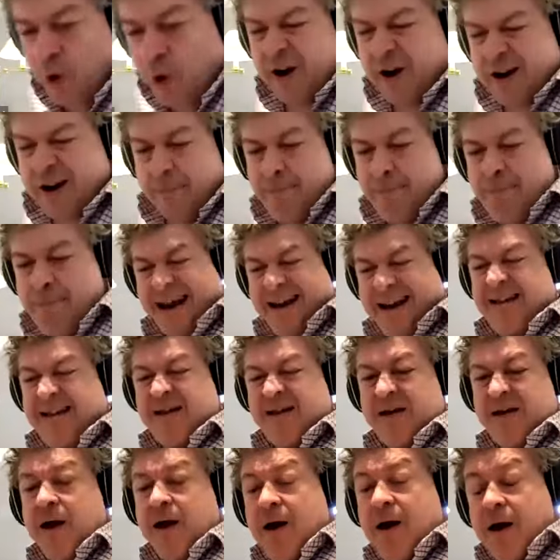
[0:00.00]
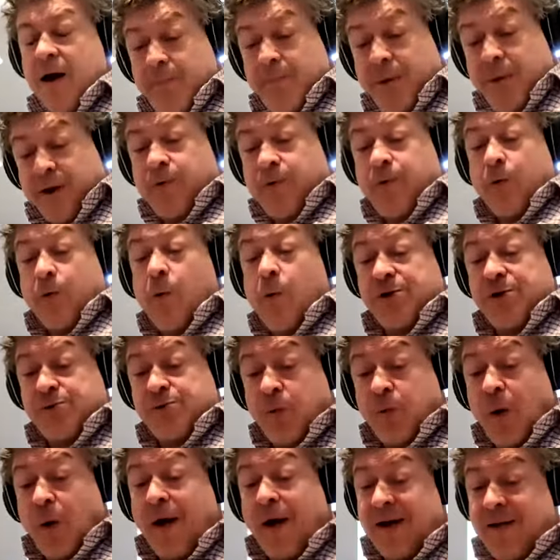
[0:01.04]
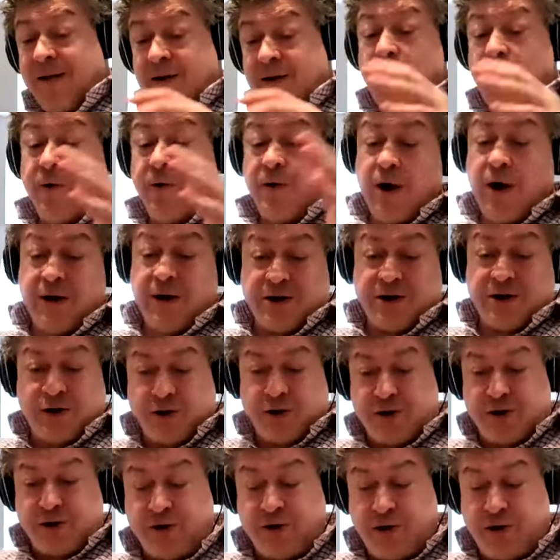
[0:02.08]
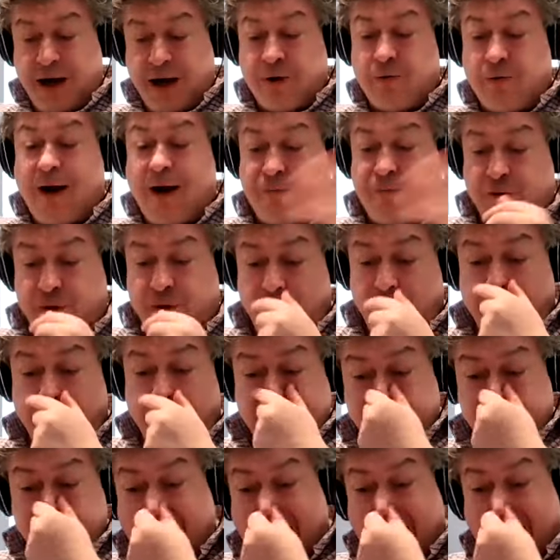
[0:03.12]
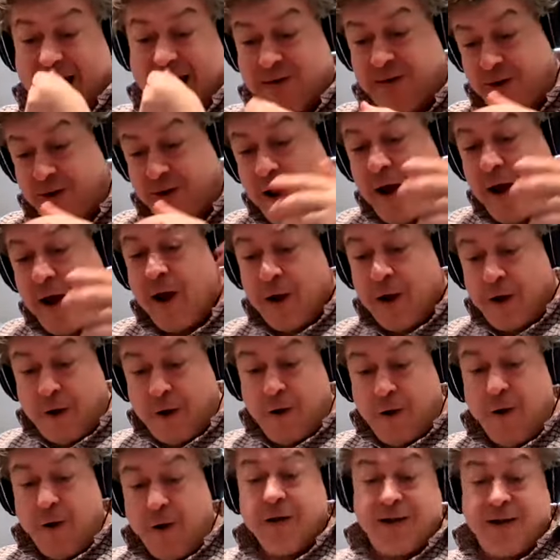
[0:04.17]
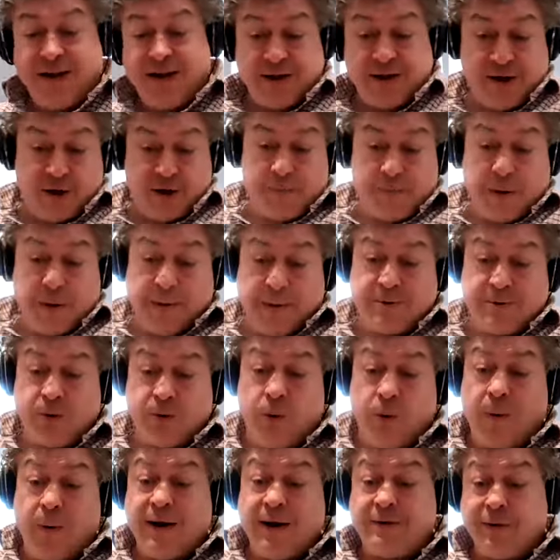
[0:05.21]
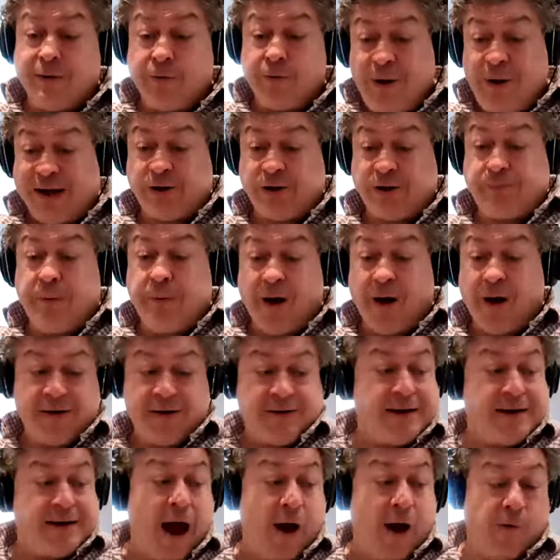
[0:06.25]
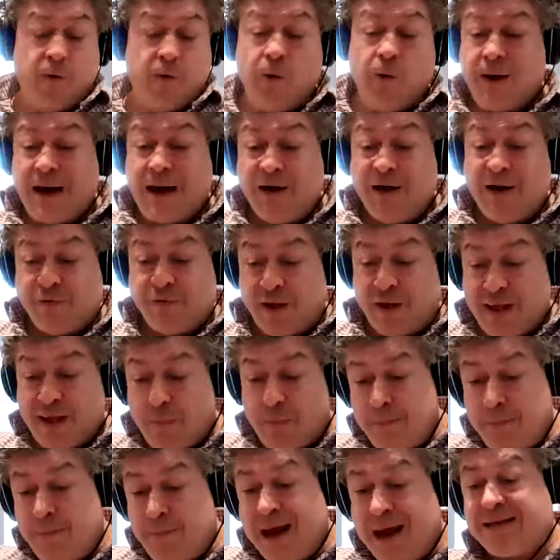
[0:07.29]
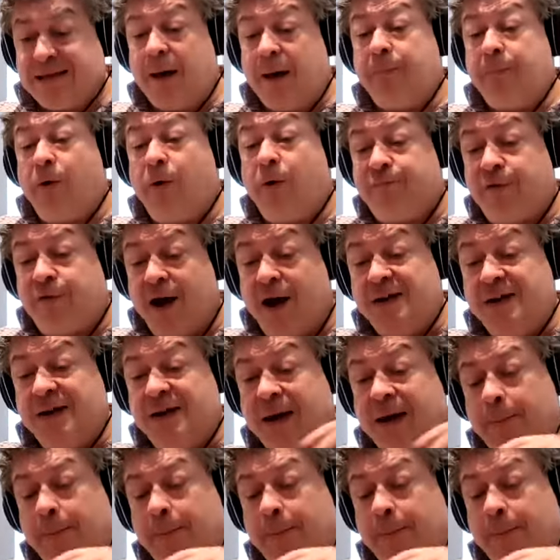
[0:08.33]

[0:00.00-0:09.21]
a bit but you could always worry that oh no it's just a geographical artifact that you know these newspapers all went to the rich part of town or whatever that would mess up your finding